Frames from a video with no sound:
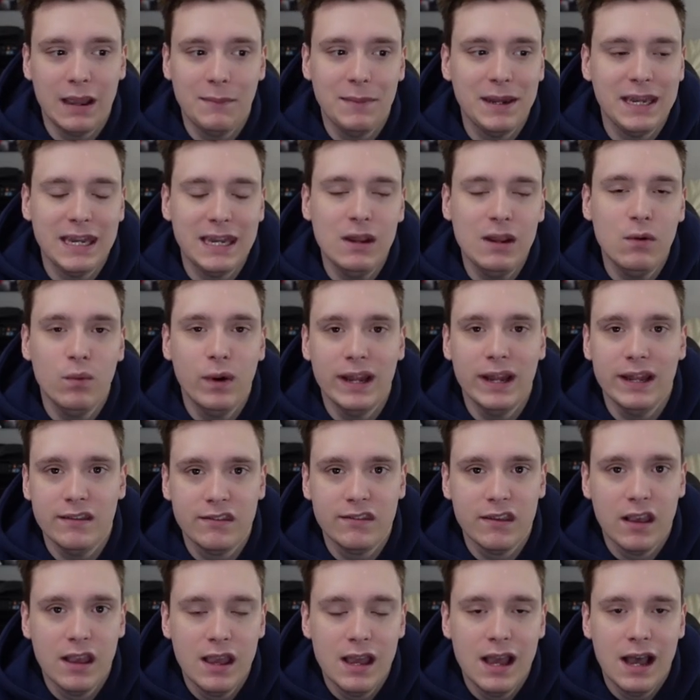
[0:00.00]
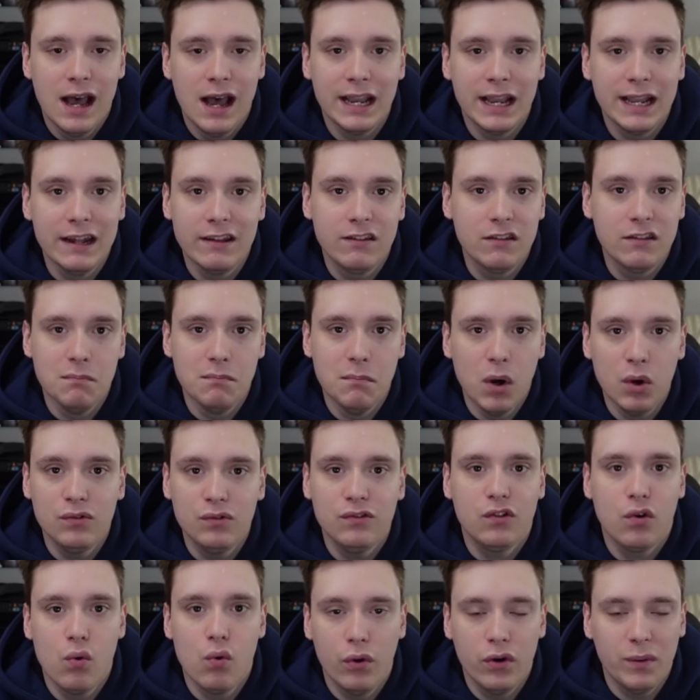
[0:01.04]
I mean, he wins against
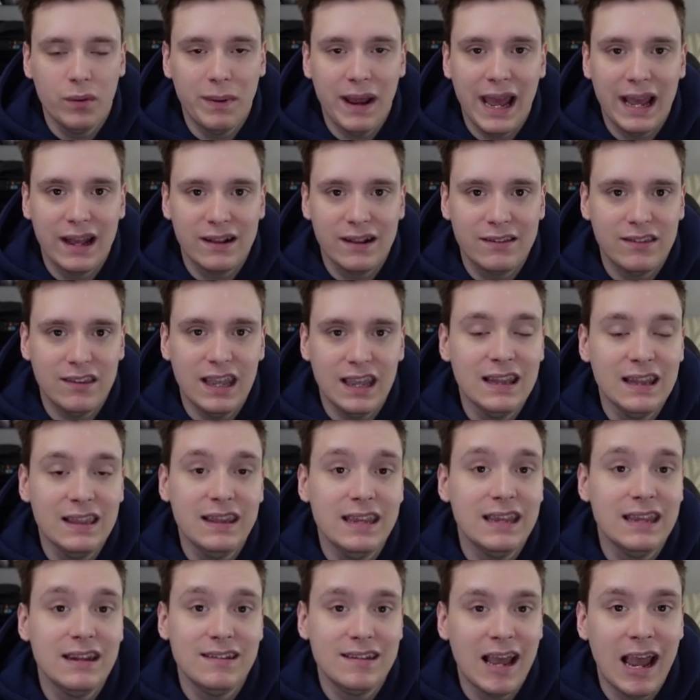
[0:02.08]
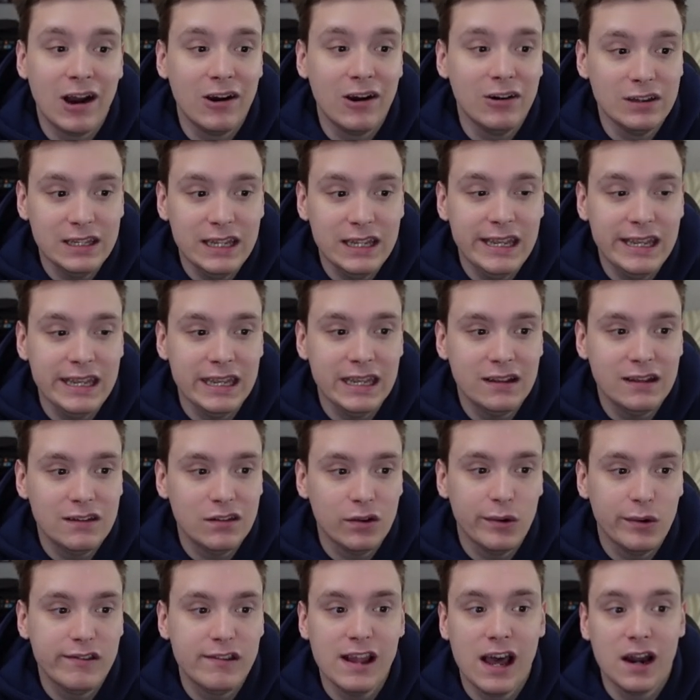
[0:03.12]
most cornerbacks in the entire league,
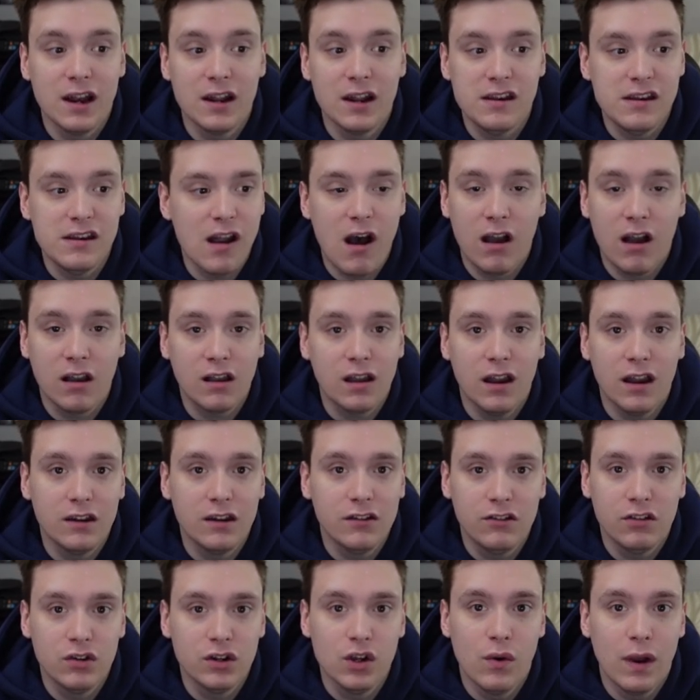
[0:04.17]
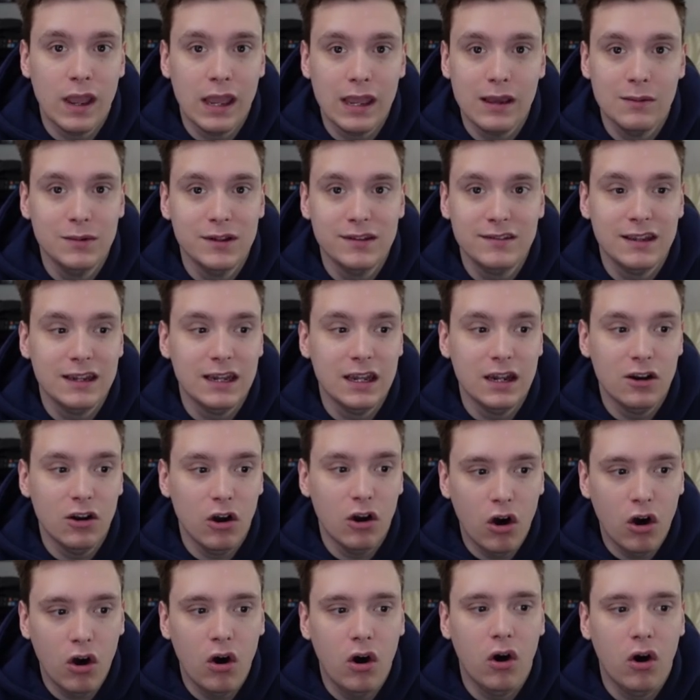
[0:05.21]
so it's not a knock on Antonio Hamilton at
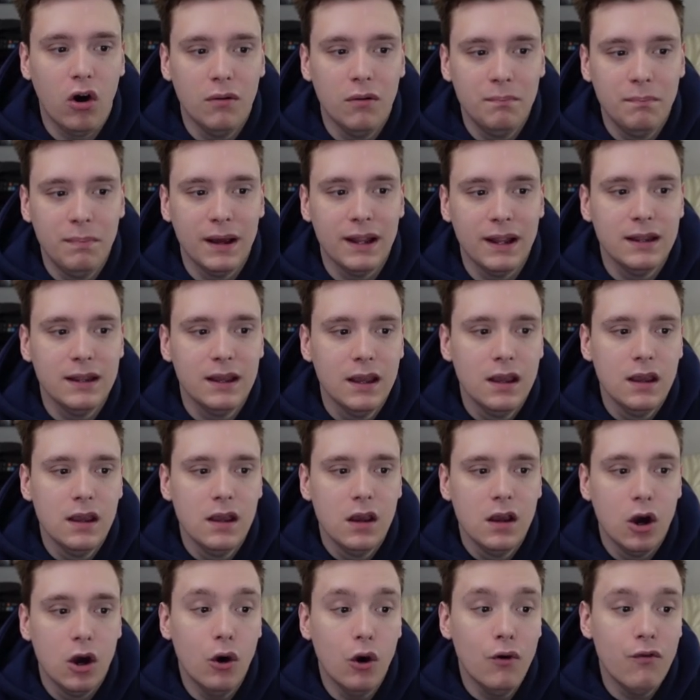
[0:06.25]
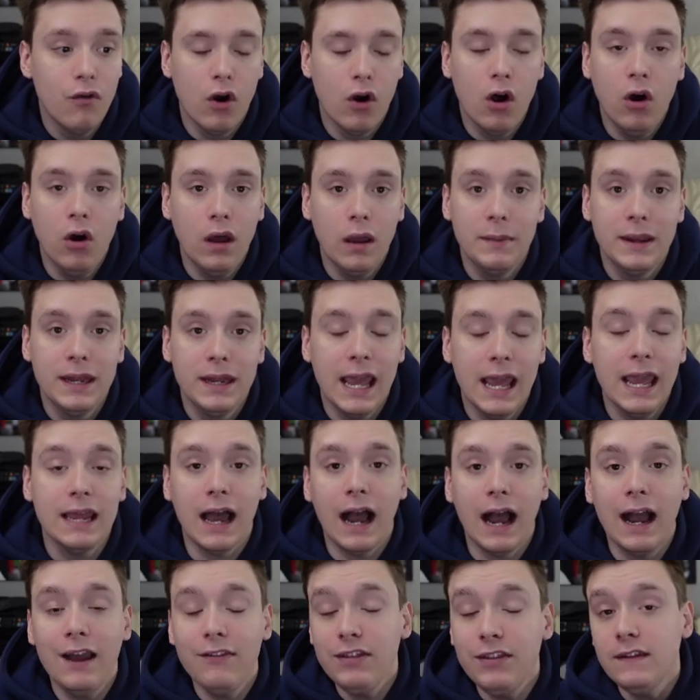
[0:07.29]
all. But overall, I mean, hey,
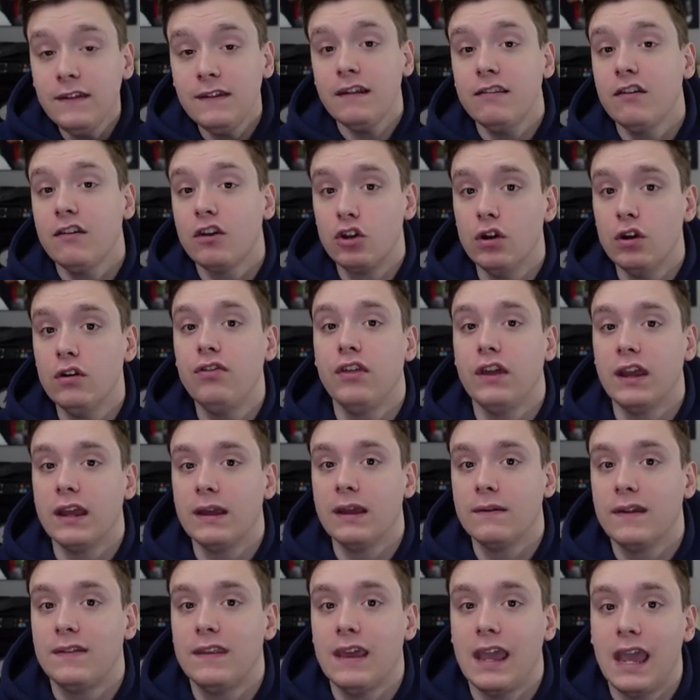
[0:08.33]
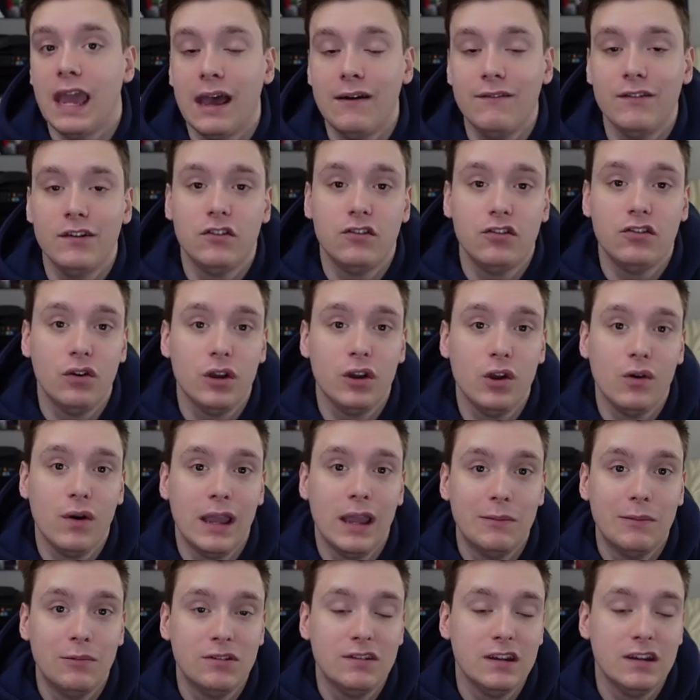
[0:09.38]
I think that's a good thing that they have Antonio
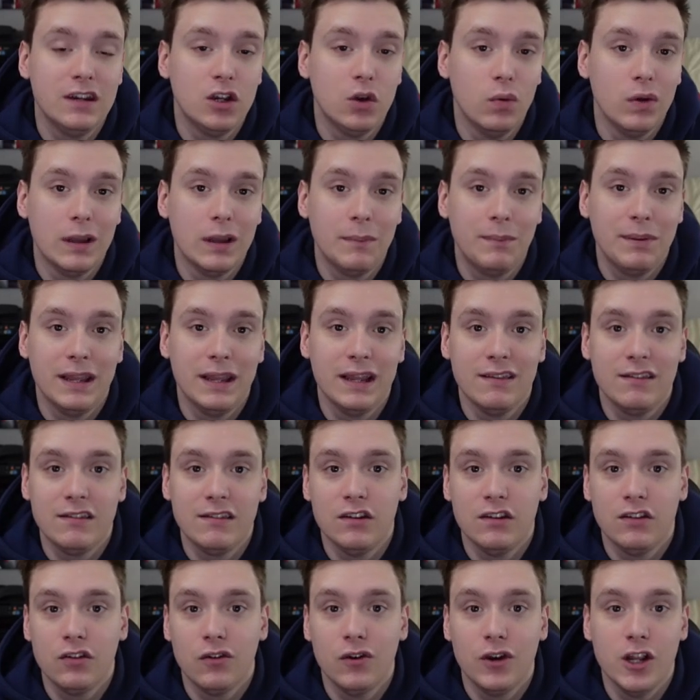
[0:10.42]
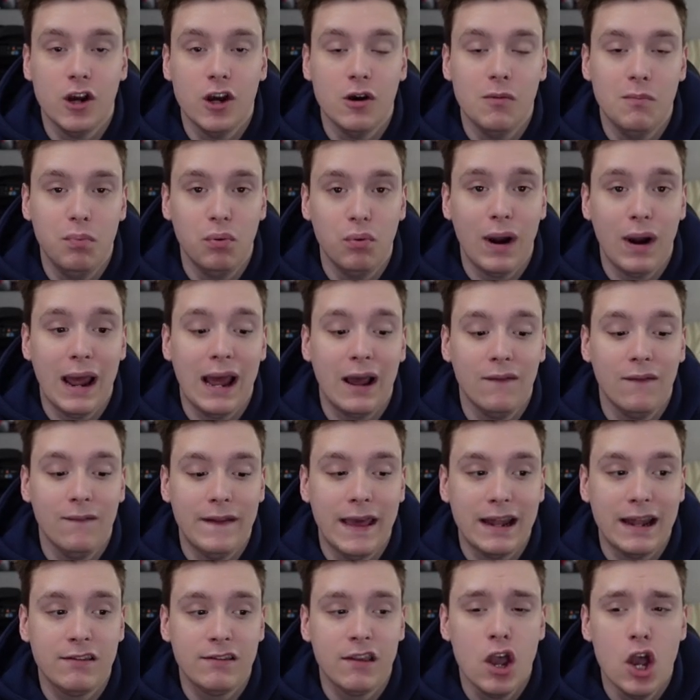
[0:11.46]
Hamilton going up against Antonio Brown.
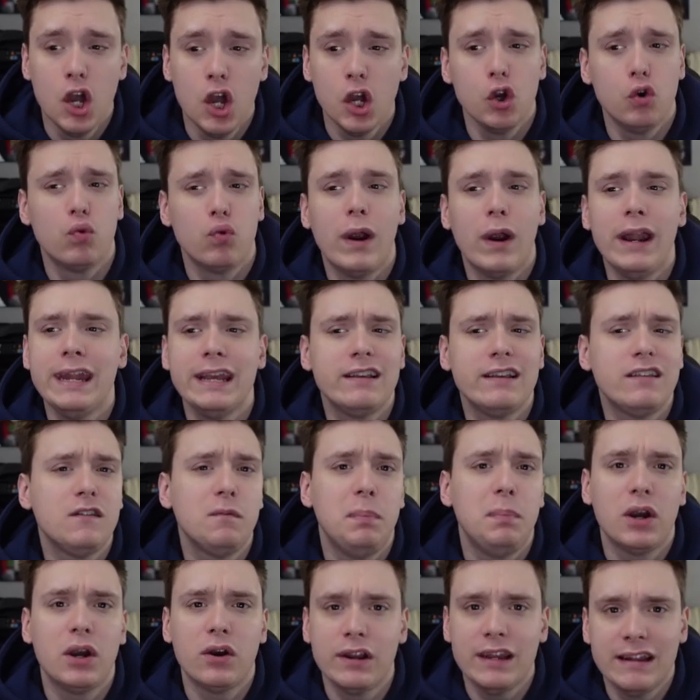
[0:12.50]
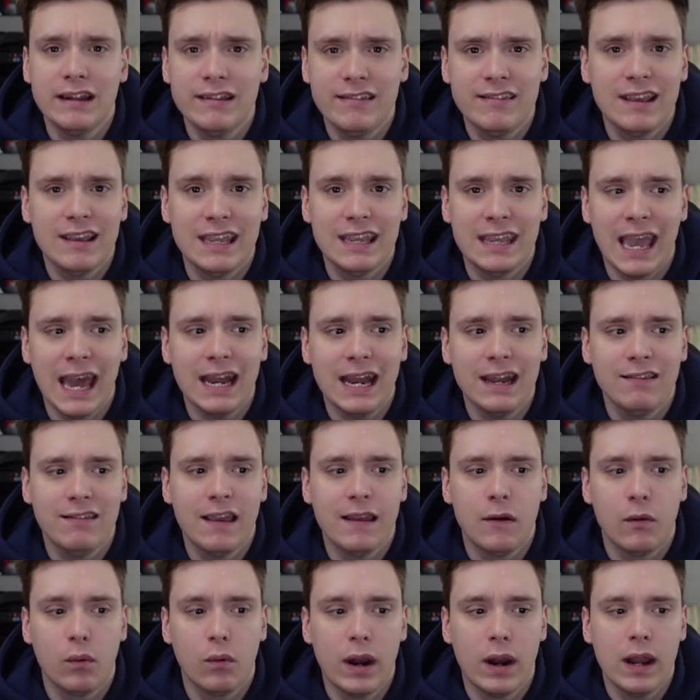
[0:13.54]
That's great experience to get. It's
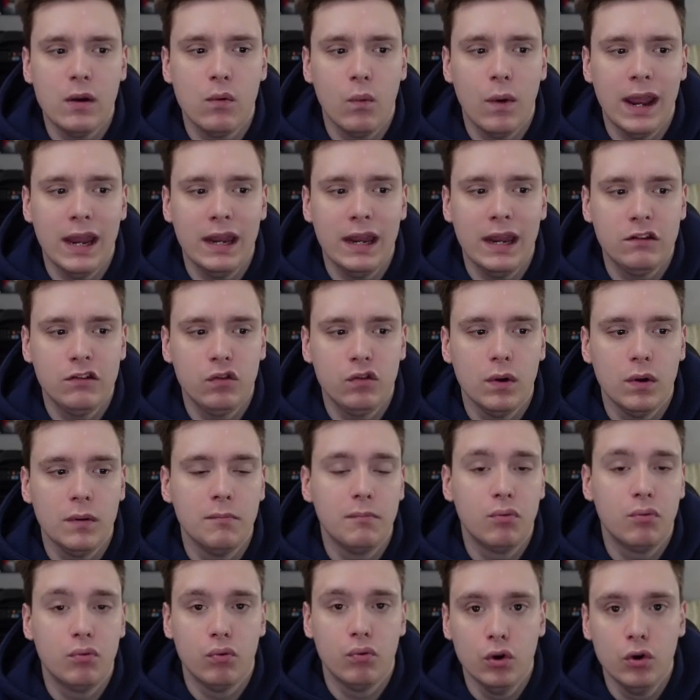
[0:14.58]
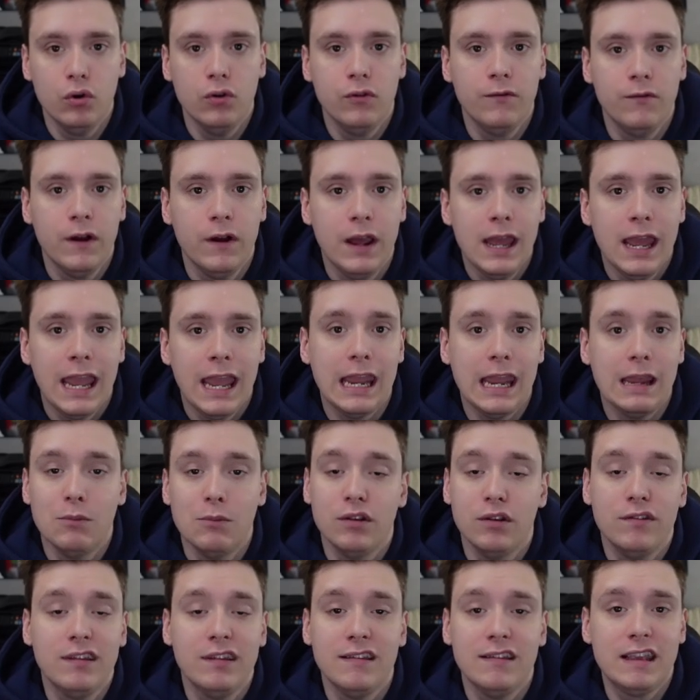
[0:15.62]
a great way to improve
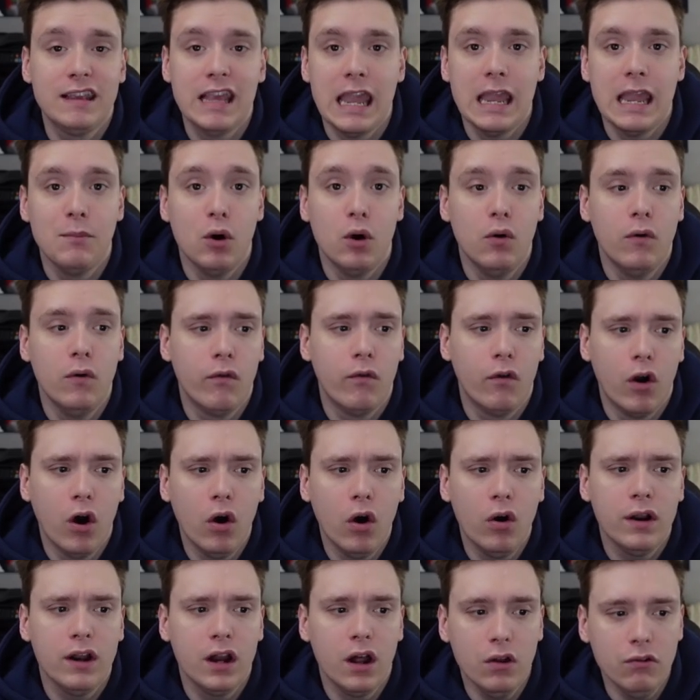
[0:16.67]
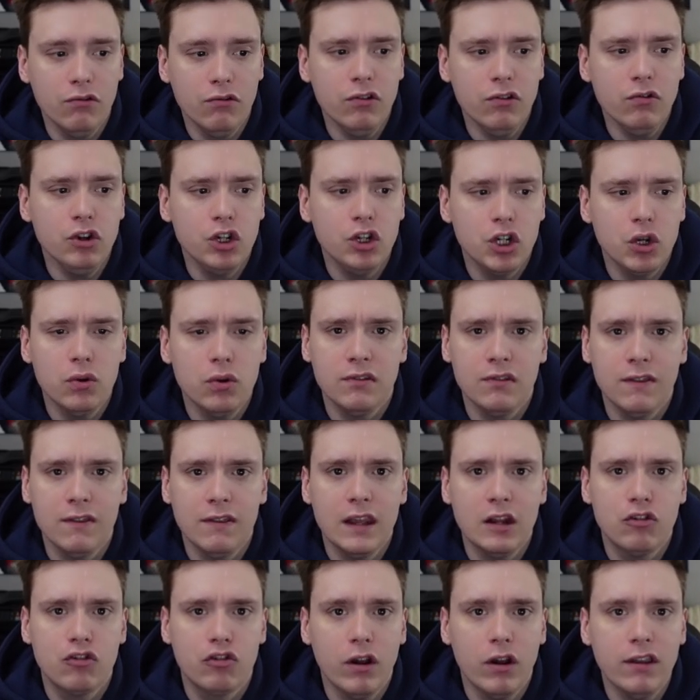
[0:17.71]
Hamilton's game overall, and it also shows that
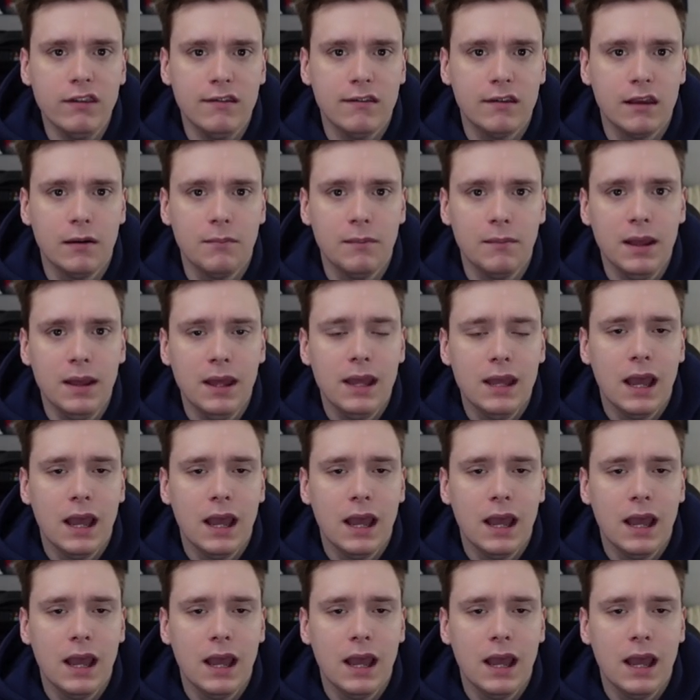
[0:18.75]
they trust him.